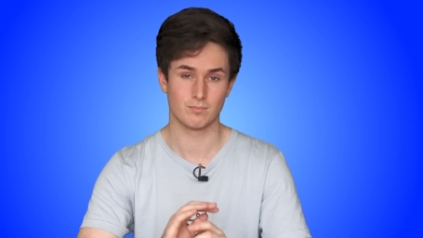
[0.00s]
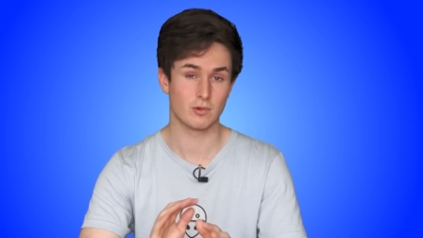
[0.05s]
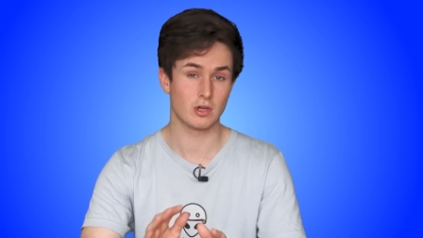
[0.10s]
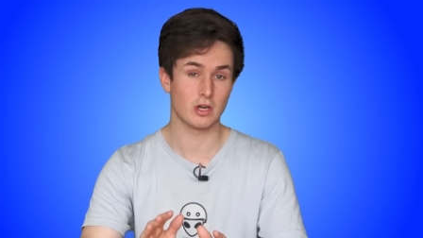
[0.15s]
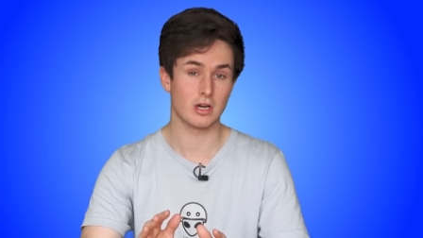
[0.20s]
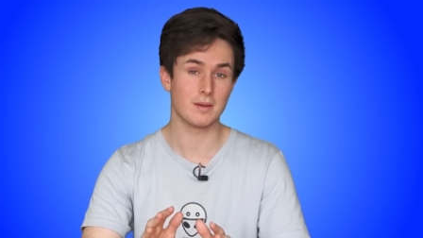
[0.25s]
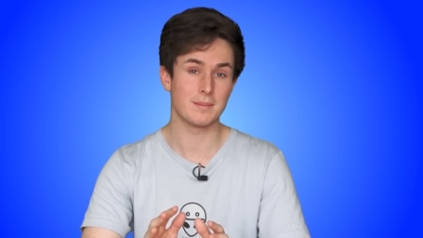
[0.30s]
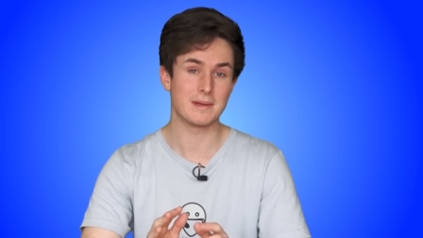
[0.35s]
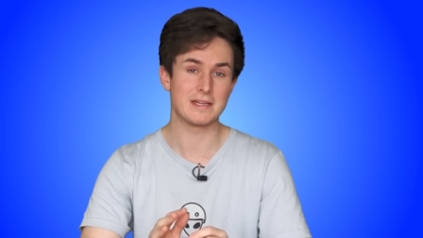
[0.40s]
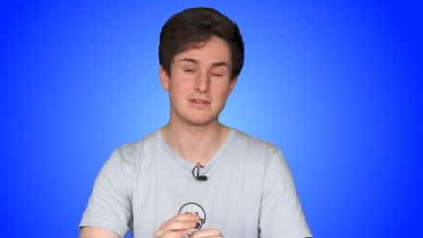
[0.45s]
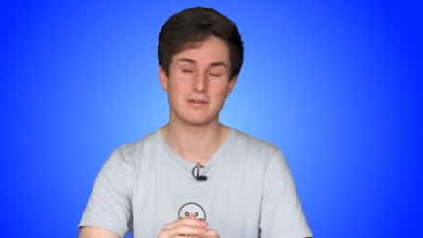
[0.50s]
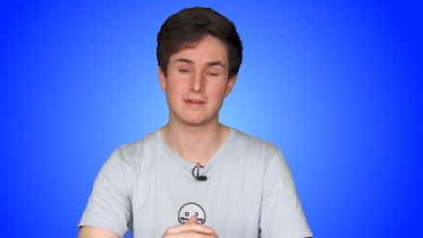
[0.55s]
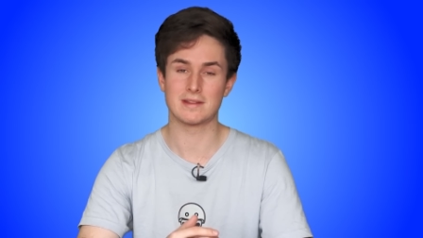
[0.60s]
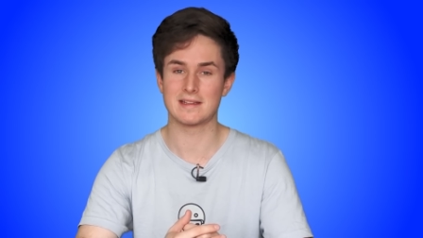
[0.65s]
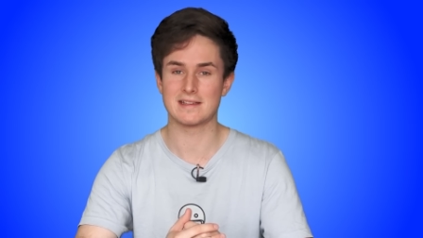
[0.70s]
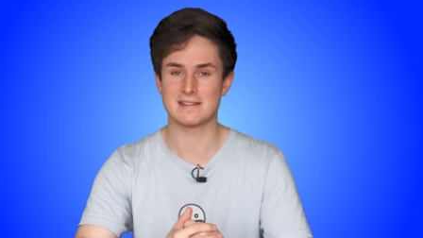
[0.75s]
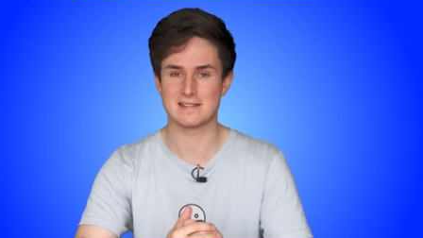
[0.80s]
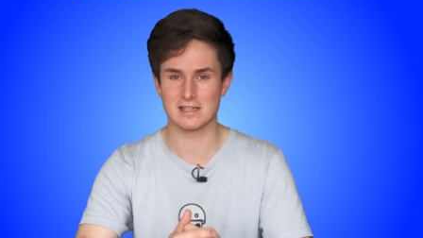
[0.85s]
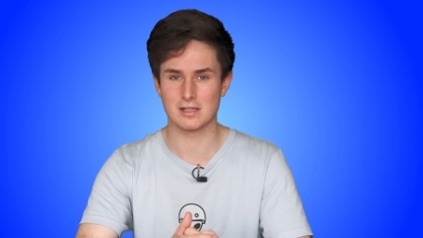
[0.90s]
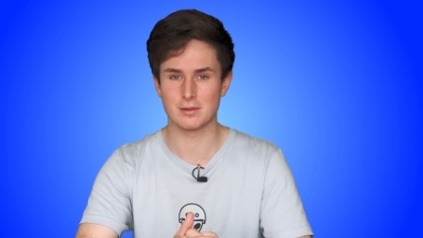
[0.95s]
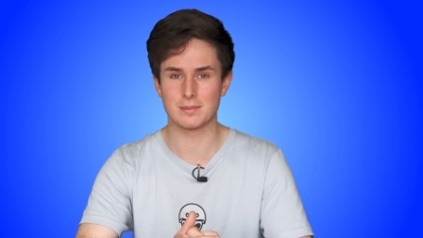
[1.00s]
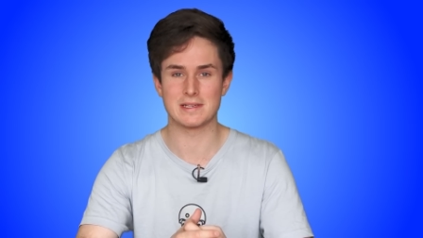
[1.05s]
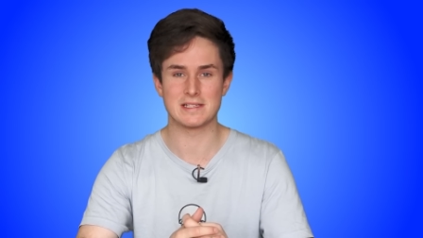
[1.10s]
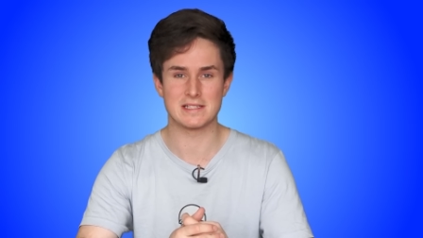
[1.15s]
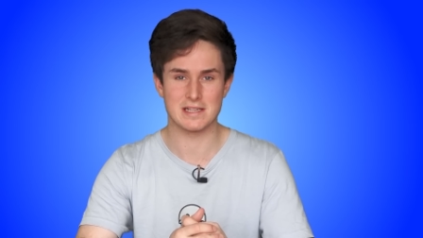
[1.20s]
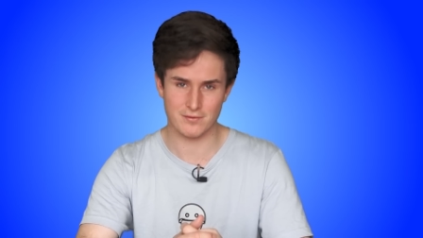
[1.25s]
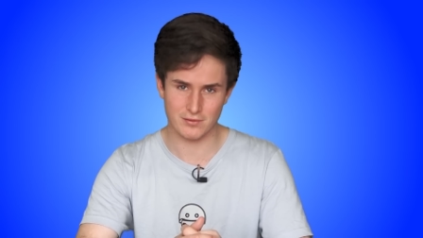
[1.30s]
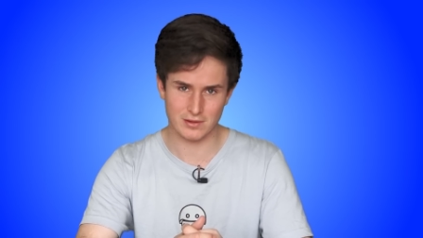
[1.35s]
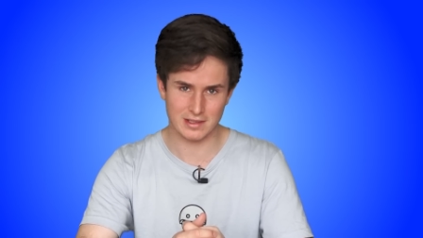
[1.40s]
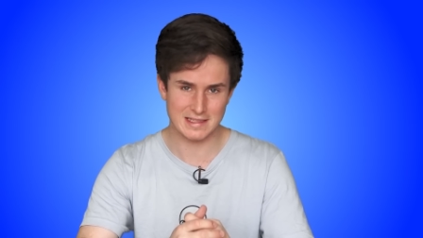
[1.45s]
we're going to be doing things a little
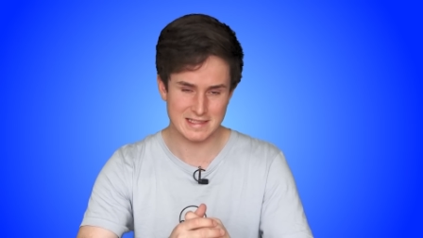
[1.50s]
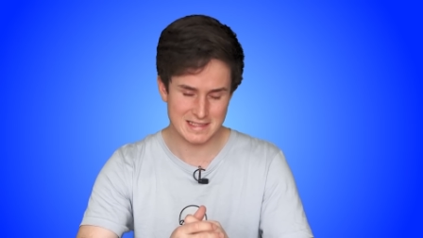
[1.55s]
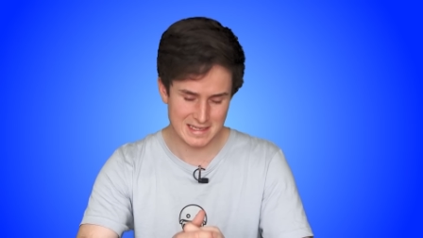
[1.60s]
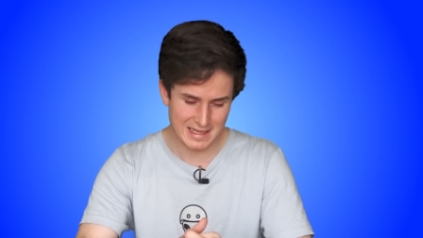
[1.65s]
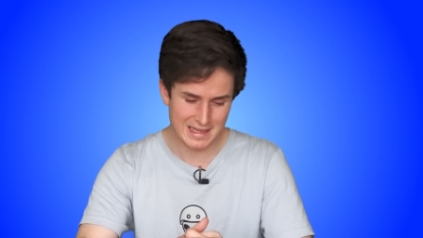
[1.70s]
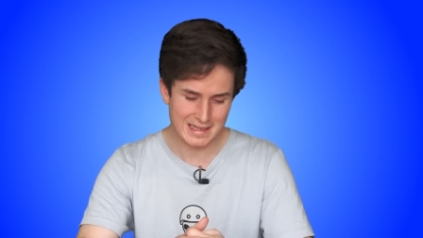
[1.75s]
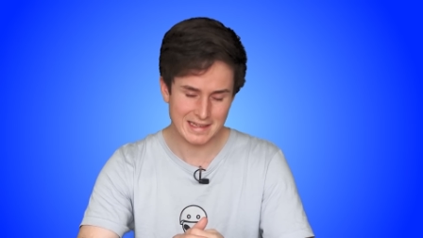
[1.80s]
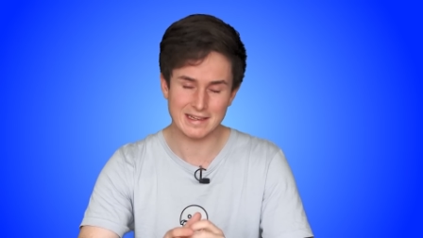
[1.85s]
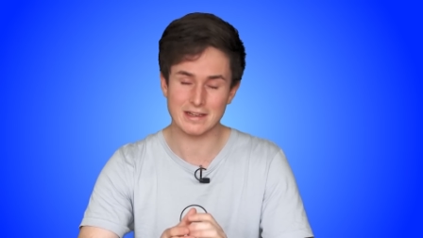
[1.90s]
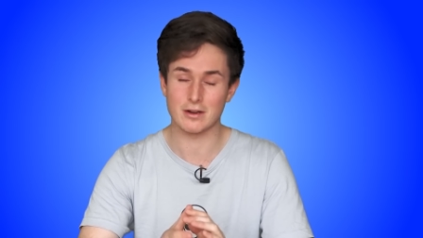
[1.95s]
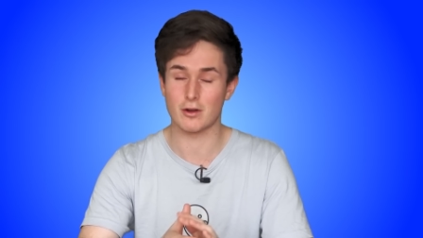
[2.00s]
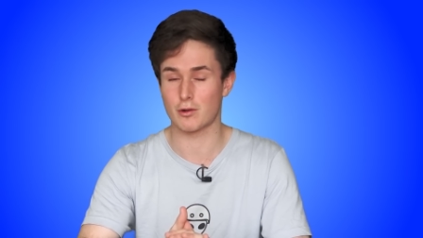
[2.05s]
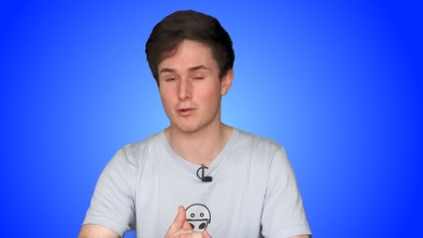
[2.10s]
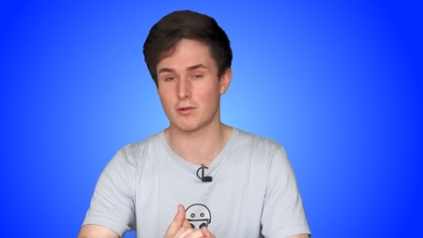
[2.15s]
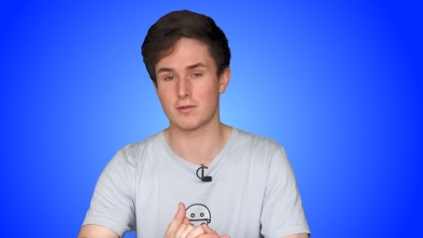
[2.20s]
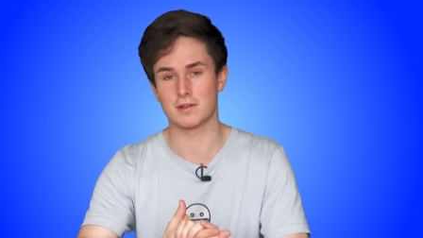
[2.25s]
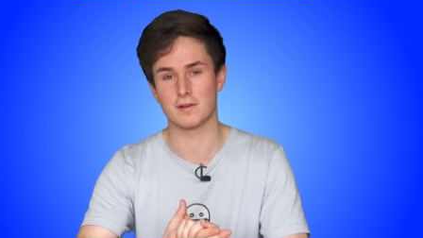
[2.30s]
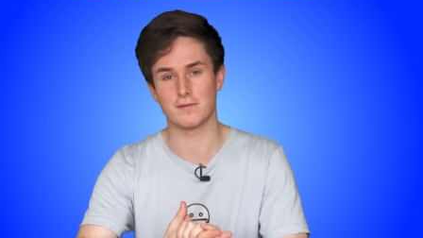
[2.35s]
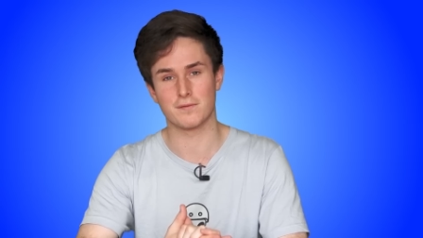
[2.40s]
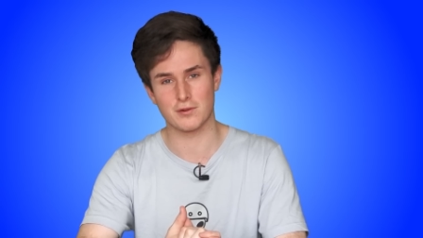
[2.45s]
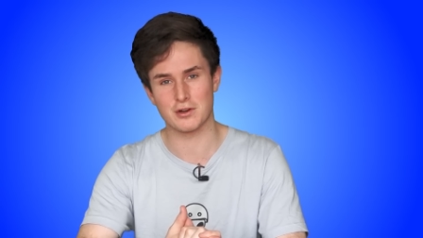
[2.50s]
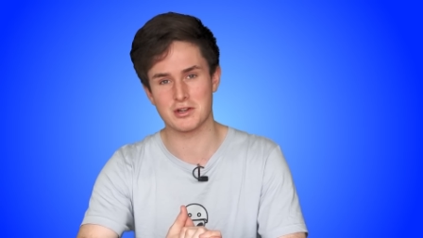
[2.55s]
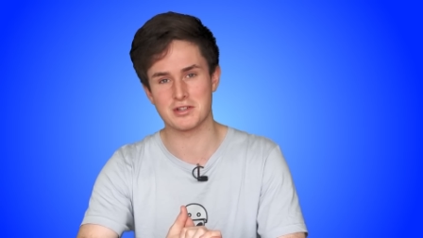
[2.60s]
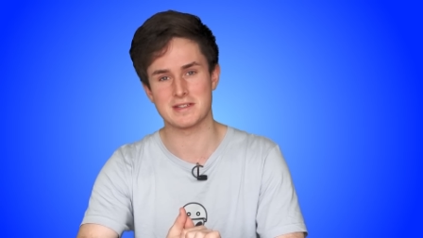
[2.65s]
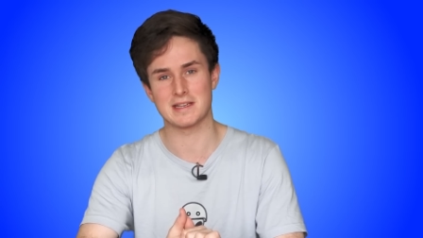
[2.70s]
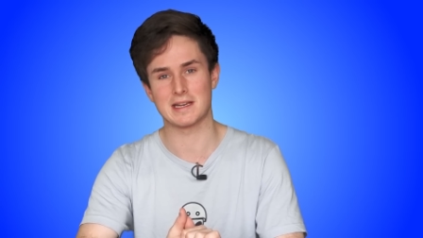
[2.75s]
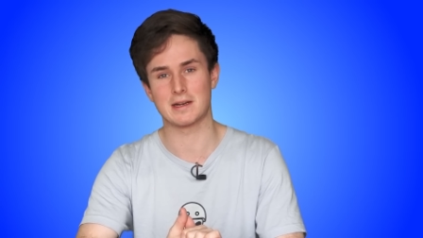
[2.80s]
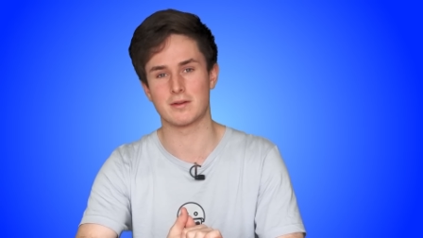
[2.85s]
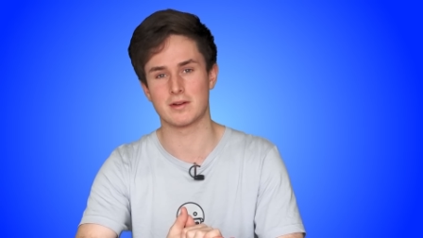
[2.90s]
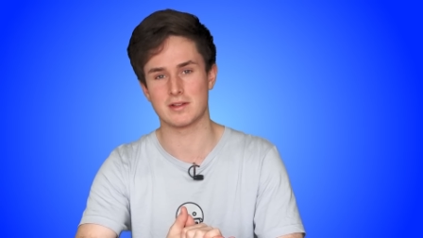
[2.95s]
bit differently today in honor of the
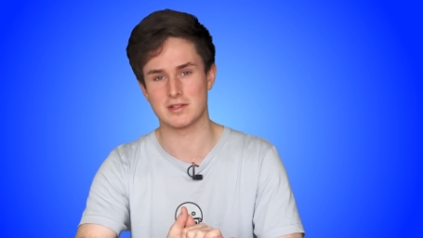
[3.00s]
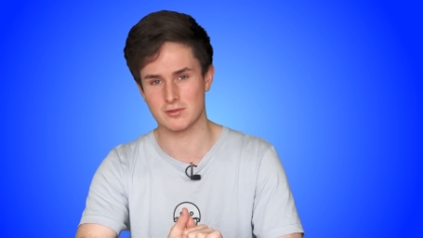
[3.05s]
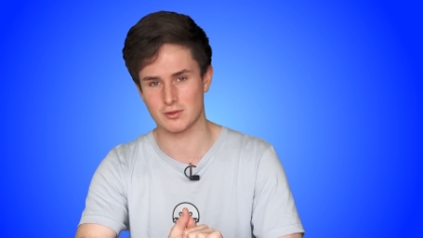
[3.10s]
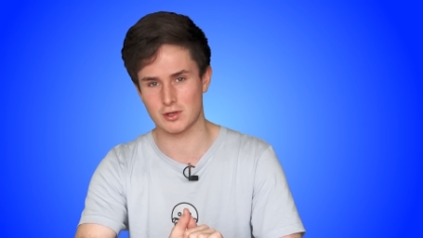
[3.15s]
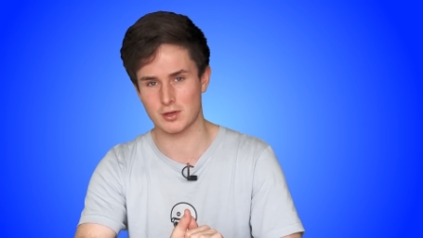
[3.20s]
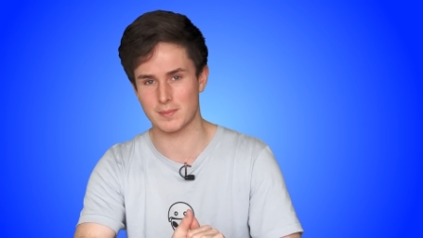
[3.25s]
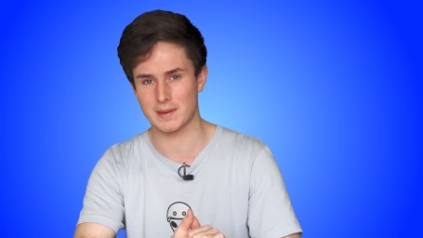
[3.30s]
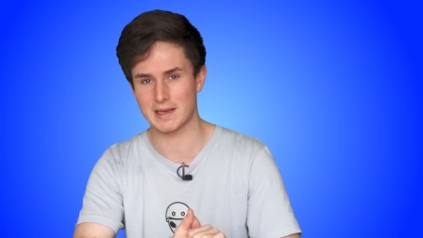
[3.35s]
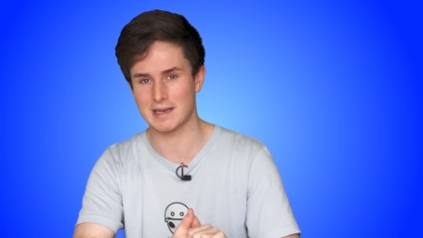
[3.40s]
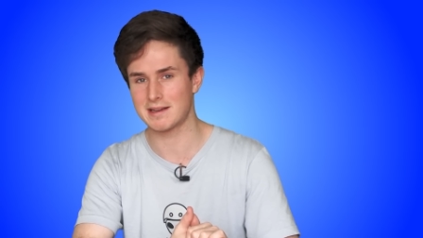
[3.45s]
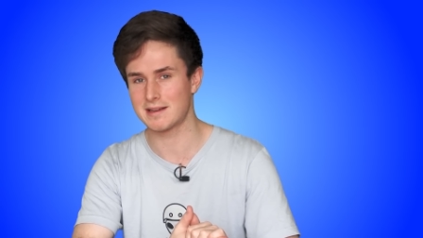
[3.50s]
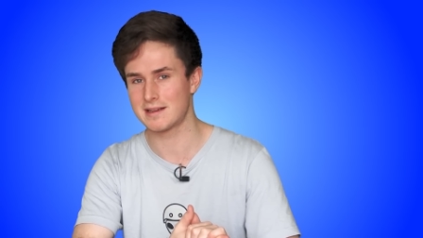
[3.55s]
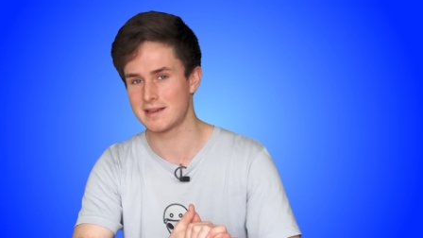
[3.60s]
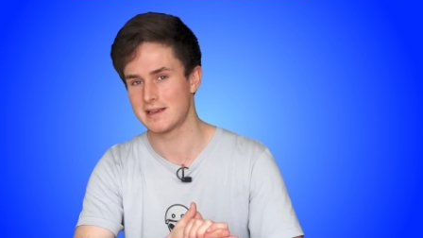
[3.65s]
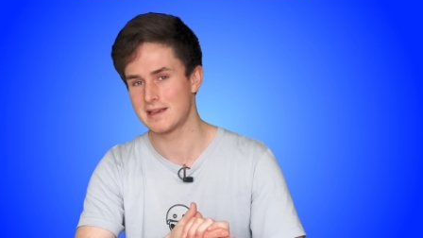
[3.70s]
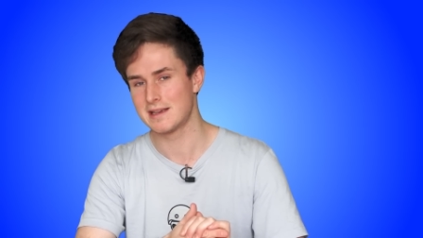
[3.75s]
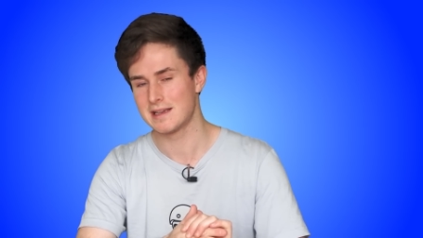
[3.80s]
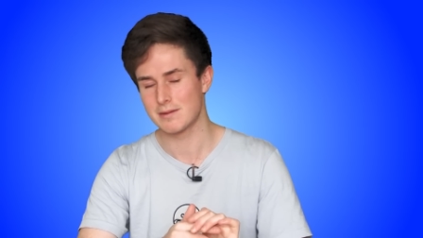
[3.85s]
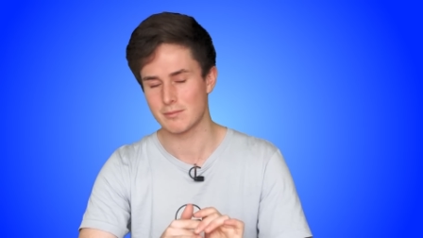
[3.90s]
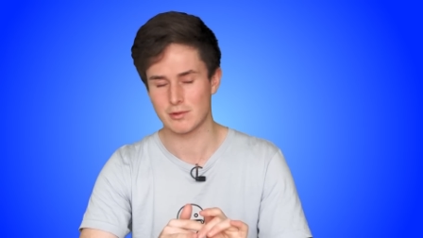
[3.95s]
first thing I want to talk about.